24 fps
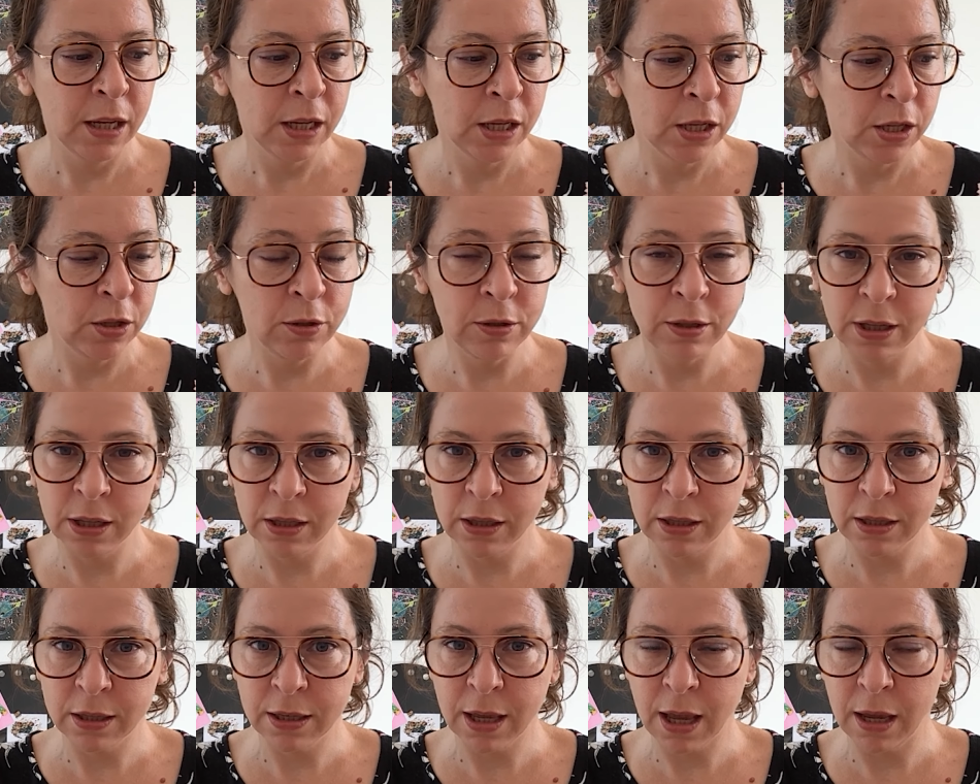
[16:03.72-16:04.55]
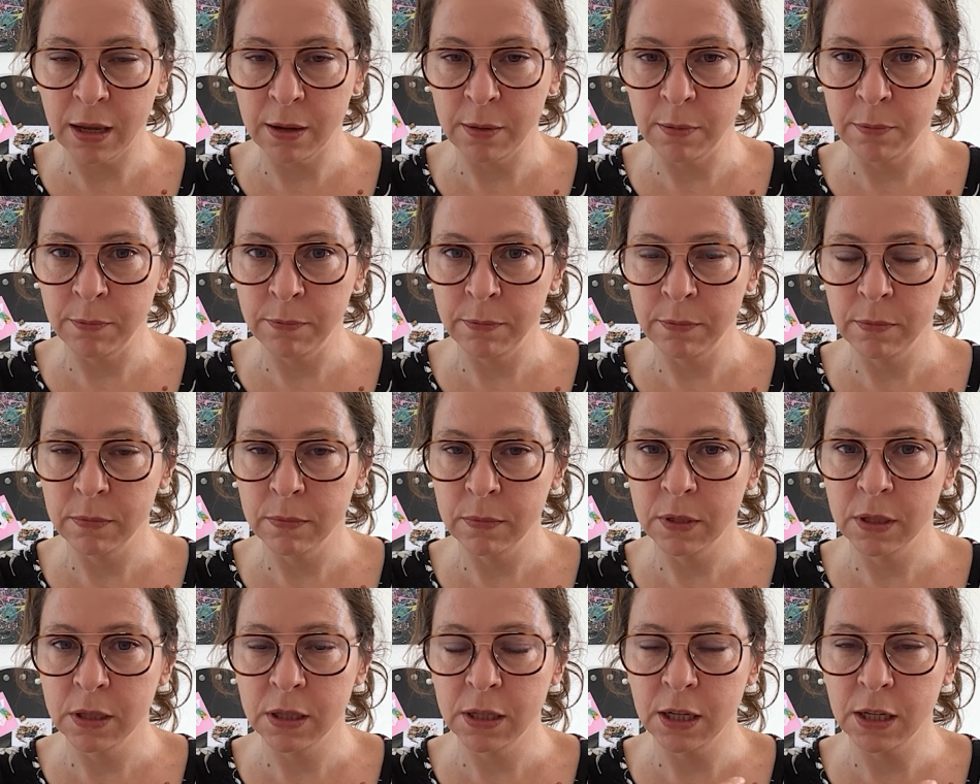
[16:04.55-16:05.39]
using the same
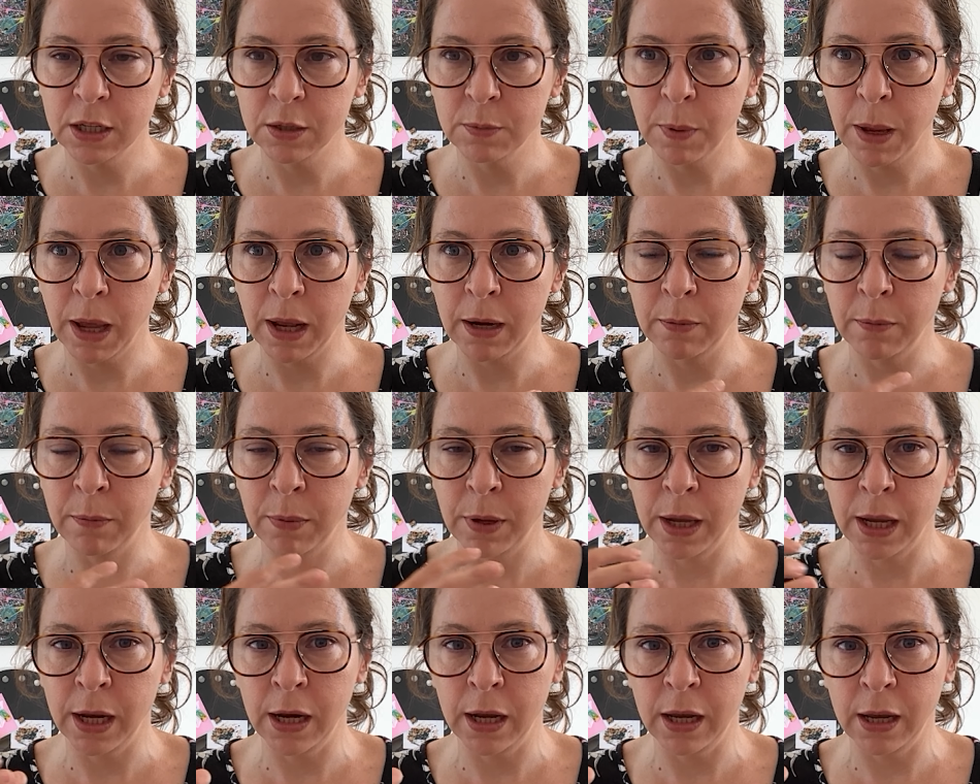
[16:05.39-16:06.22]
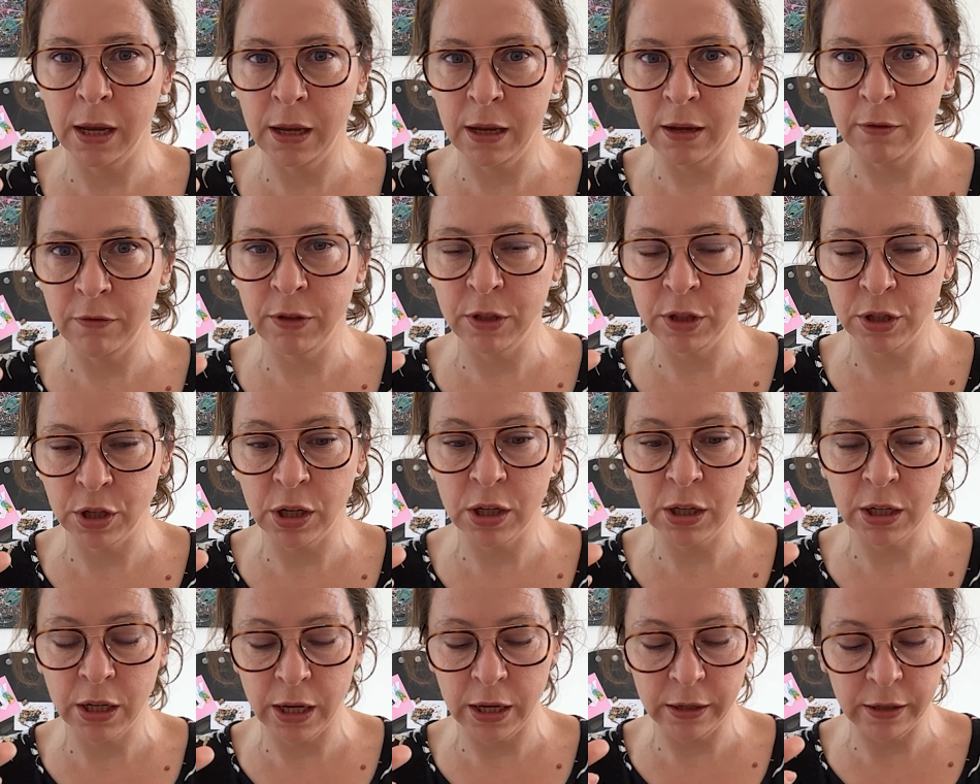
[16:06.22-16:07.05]
stitch pattern but in an even
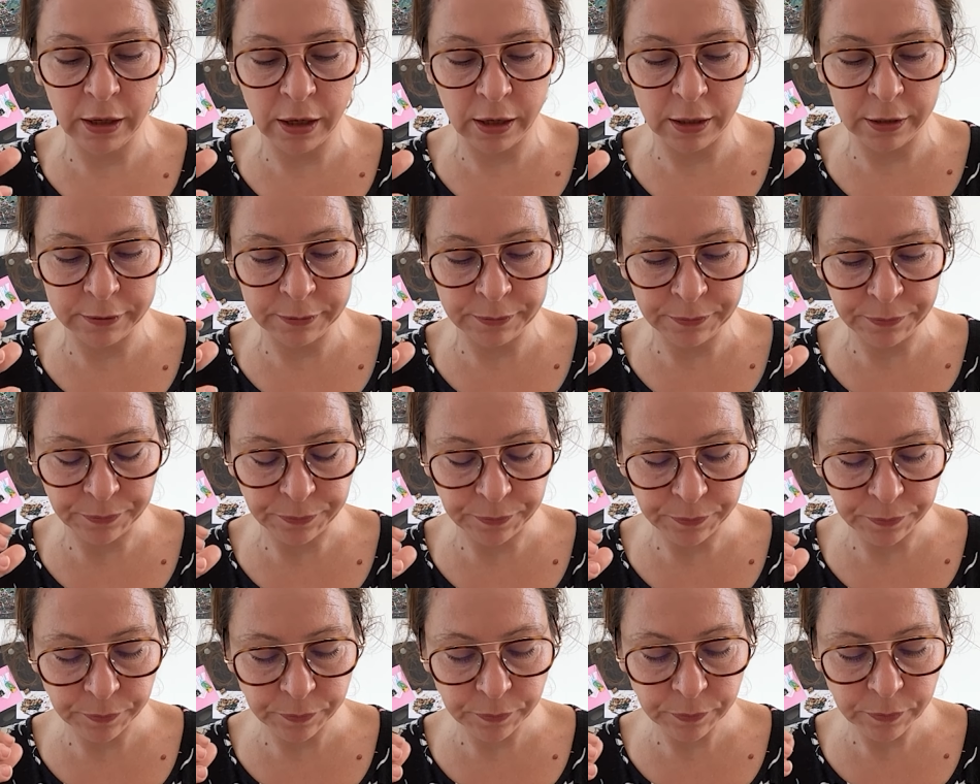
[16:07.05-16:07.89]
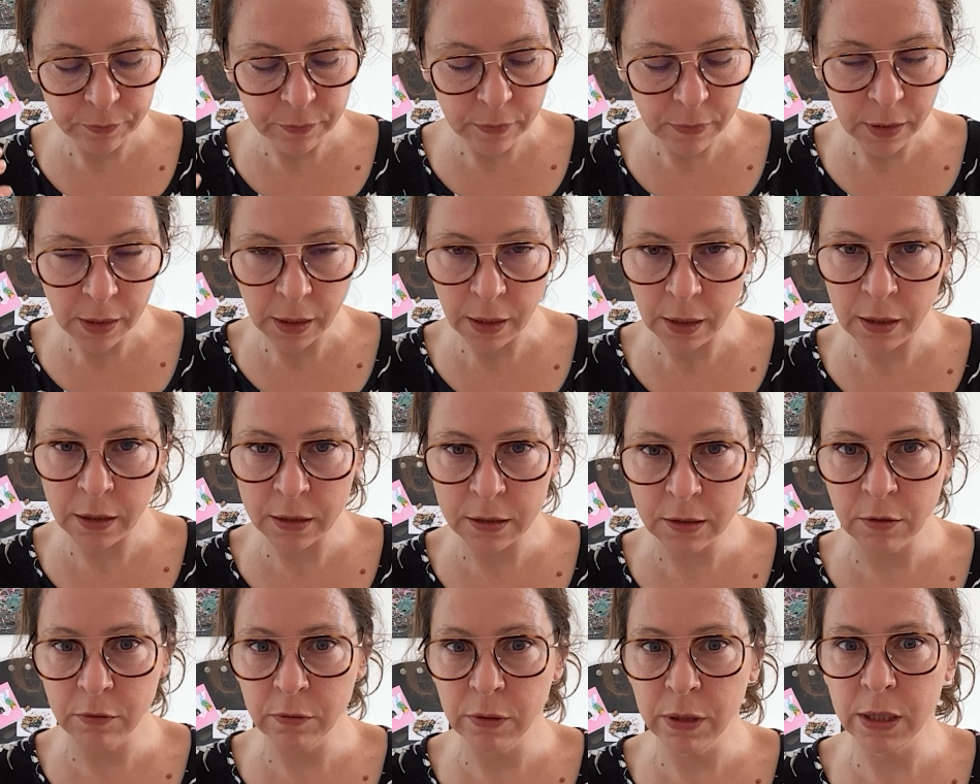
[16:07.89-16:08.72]
chunkier yarn.
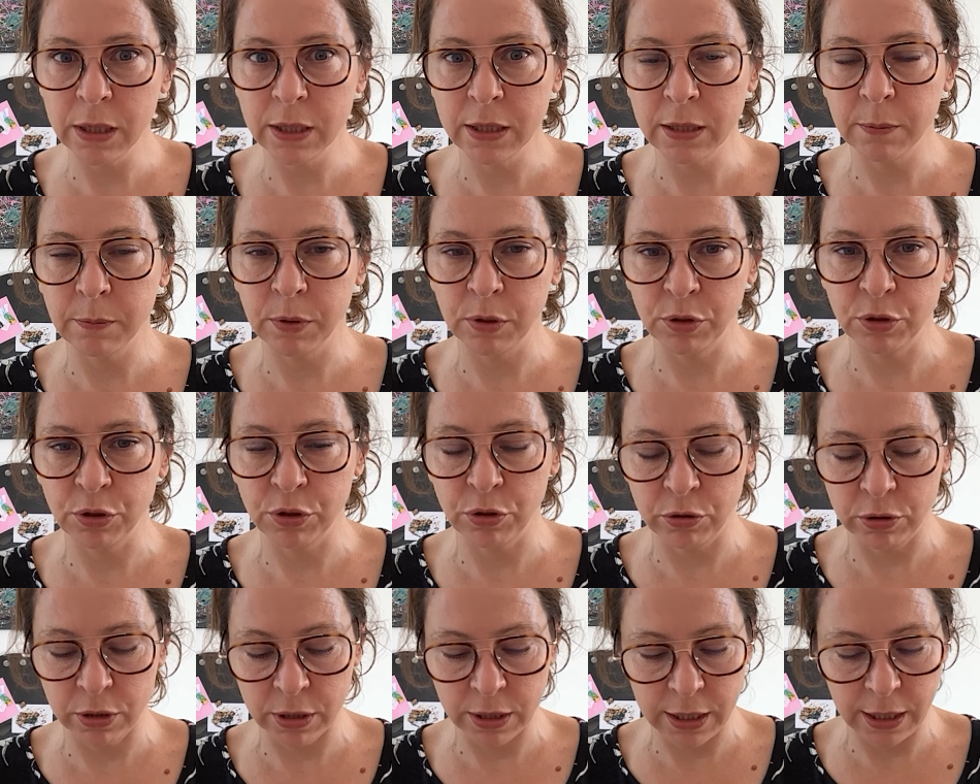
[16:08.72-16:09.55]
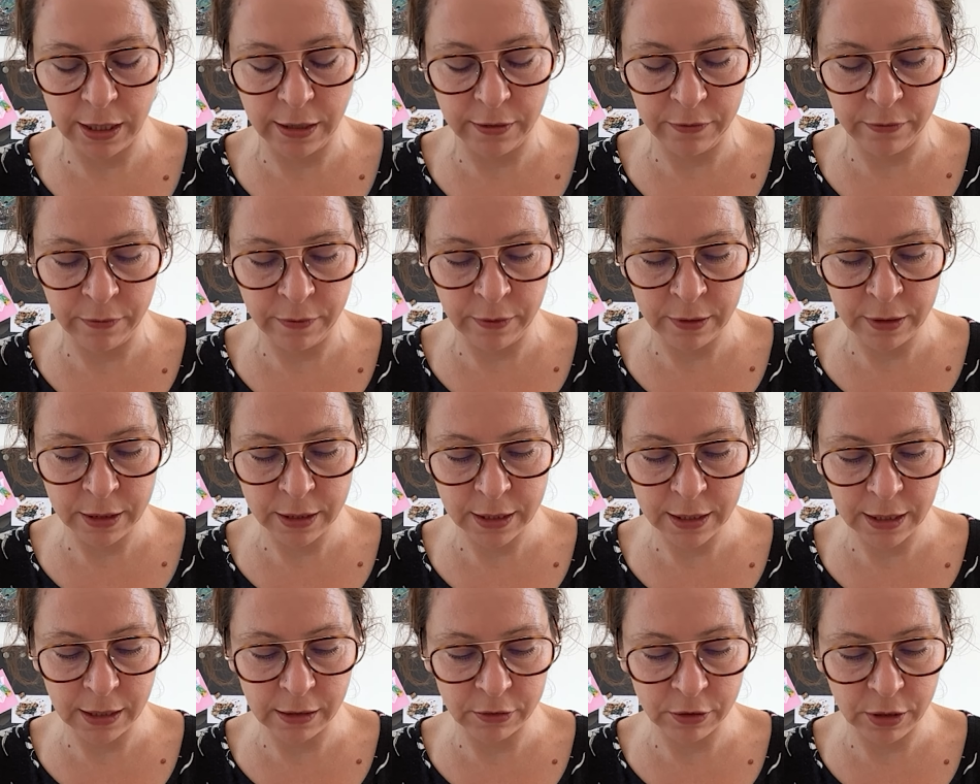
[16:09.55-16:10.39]
That's a really simple short sleeve
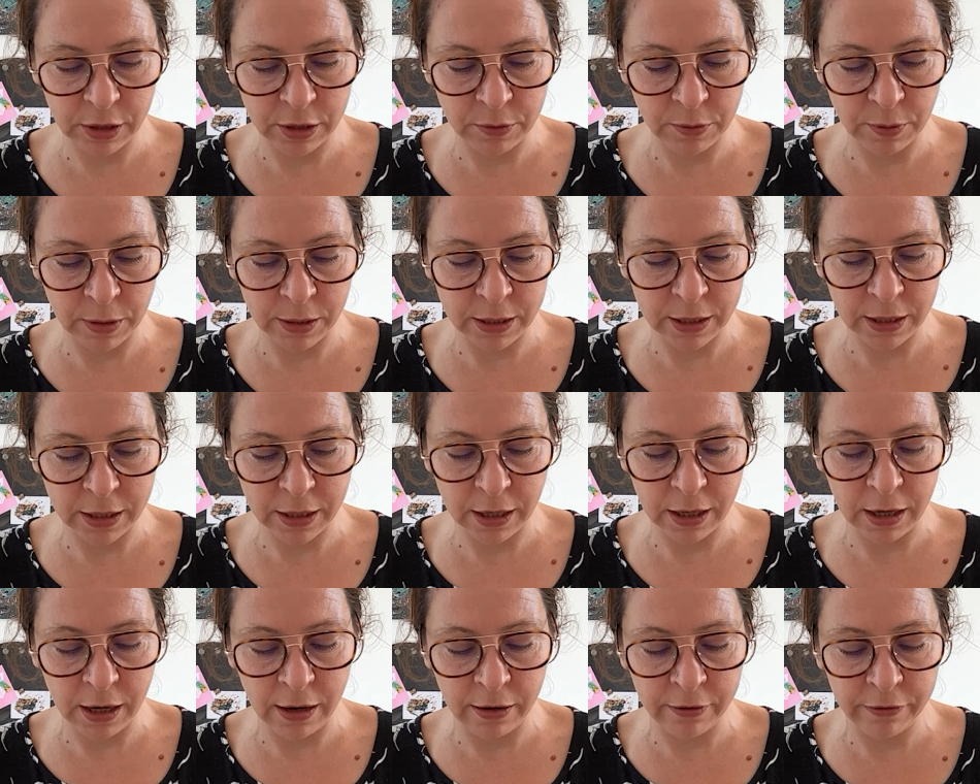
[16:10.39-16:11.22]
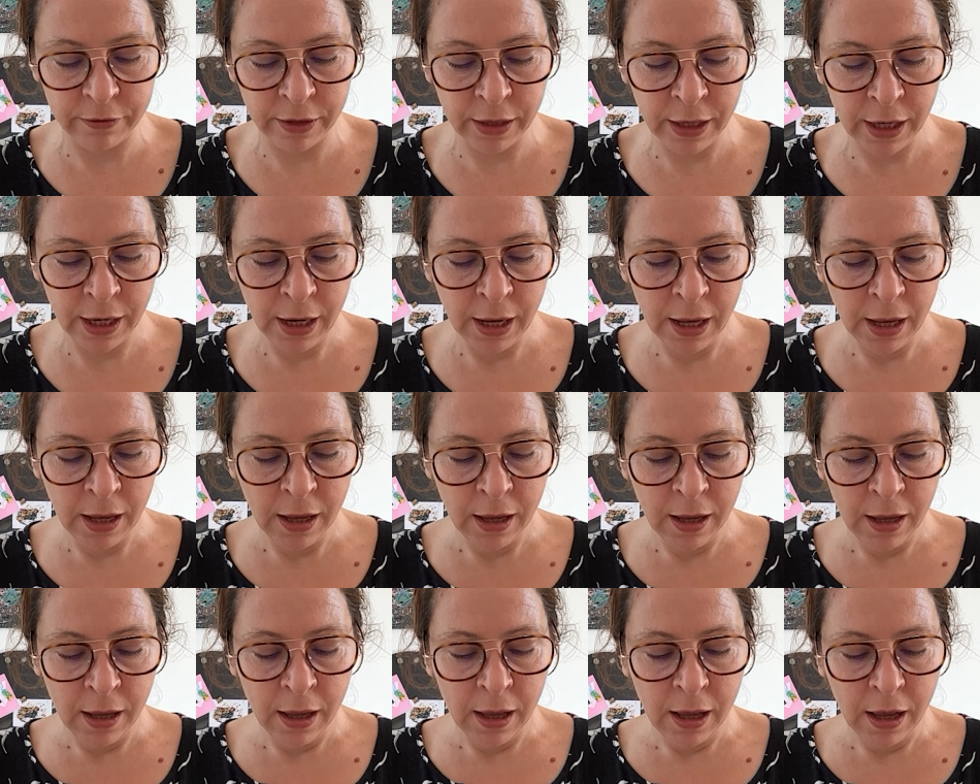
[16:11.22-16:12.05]
slouchy sweater that I love.
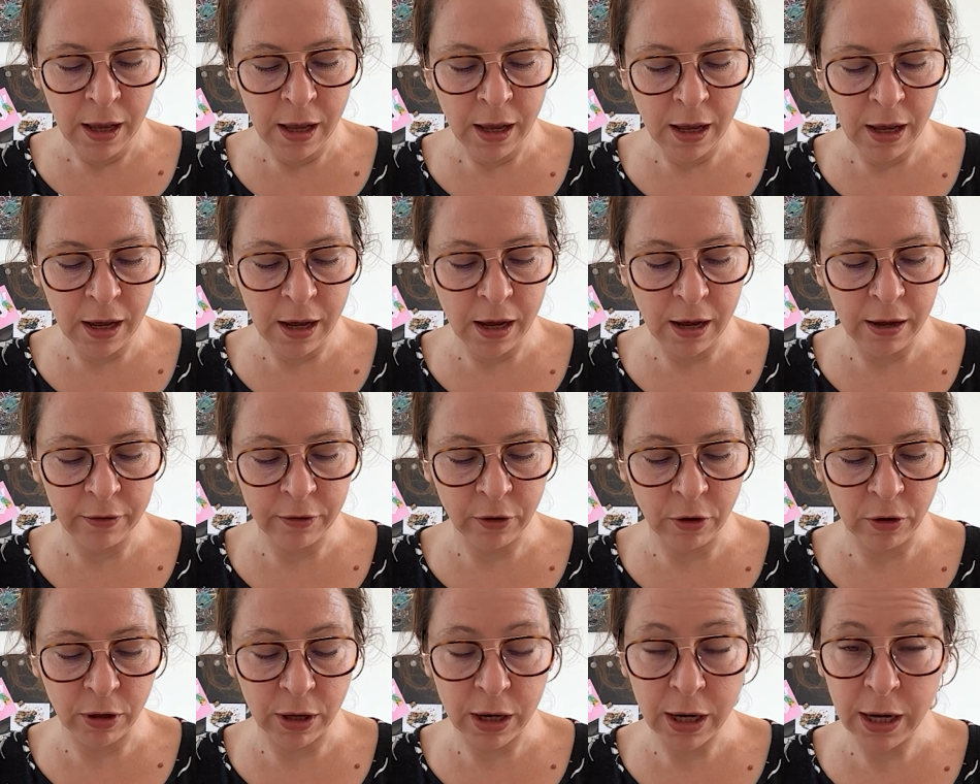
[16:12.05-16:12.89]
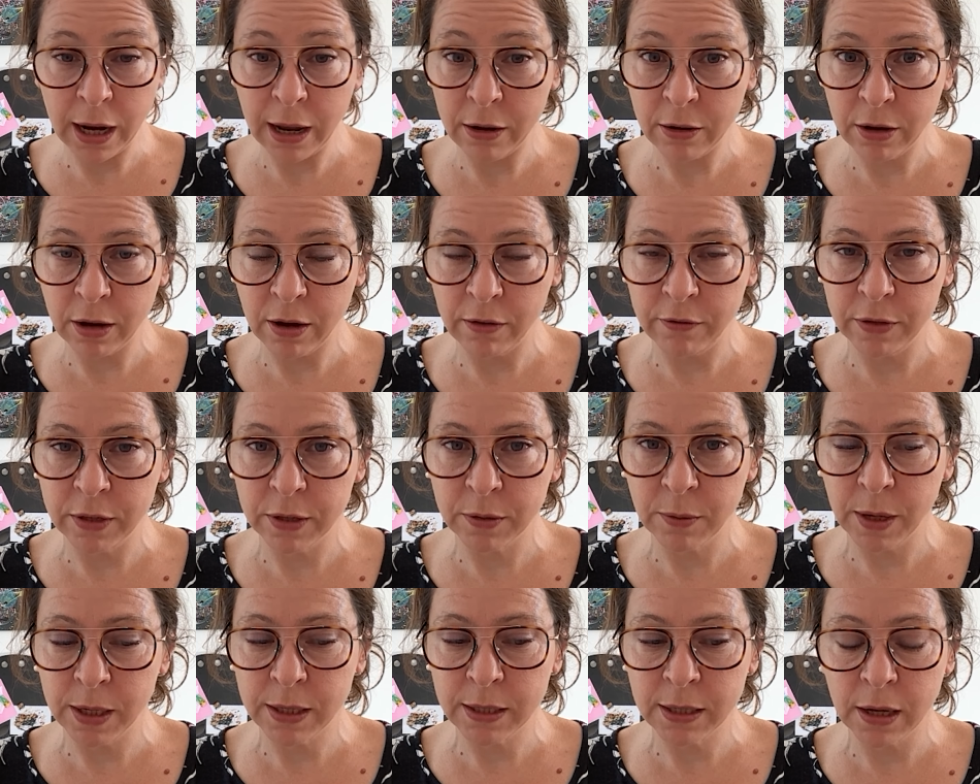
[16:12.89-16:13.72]
I've got the cloud cover
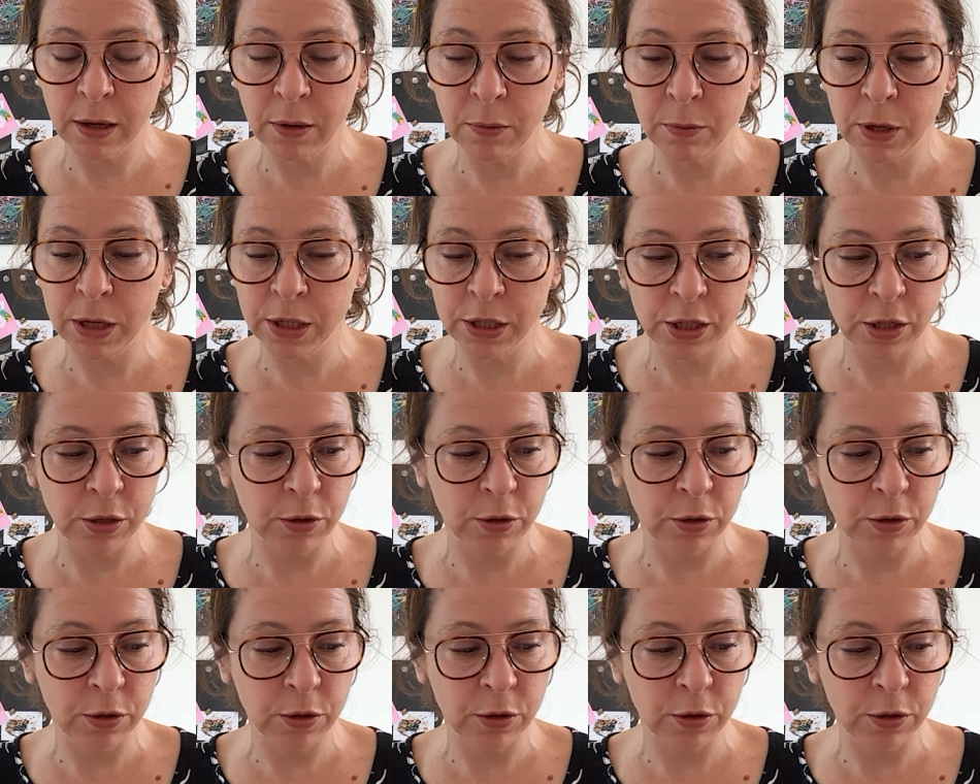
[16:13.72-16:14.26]
sweater, which